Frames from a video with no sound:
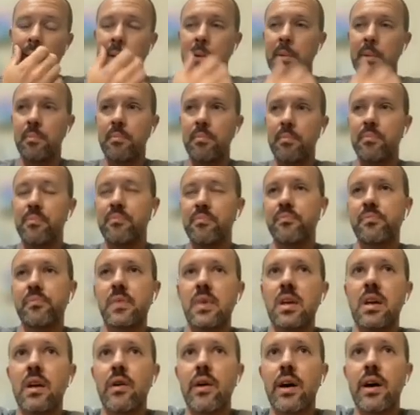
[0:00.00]

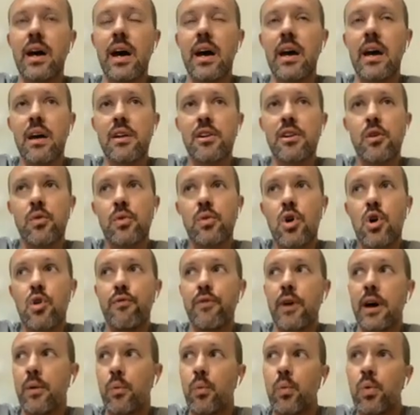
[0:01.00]
I don't know
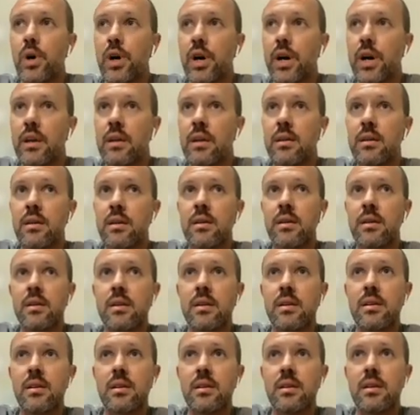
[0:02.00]
if I would.
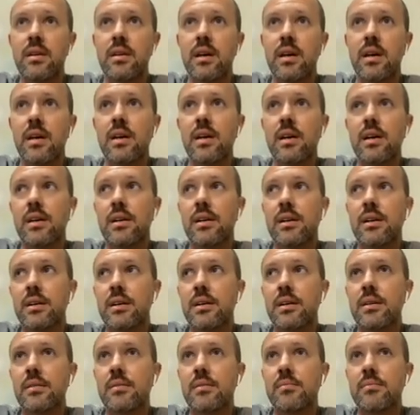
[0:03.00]

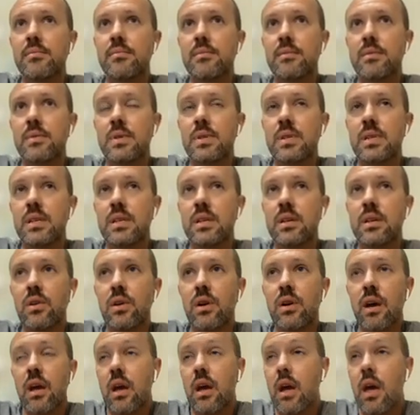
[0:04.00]
And
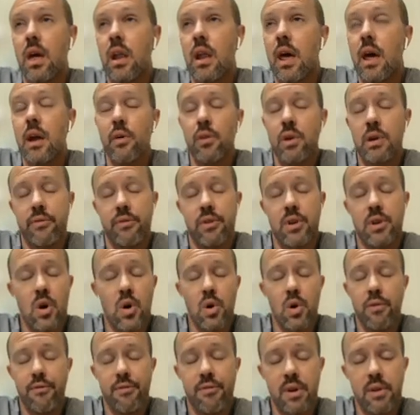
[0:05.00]
I don't even
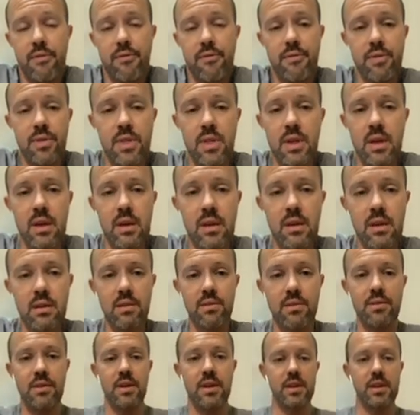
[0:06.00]
know if the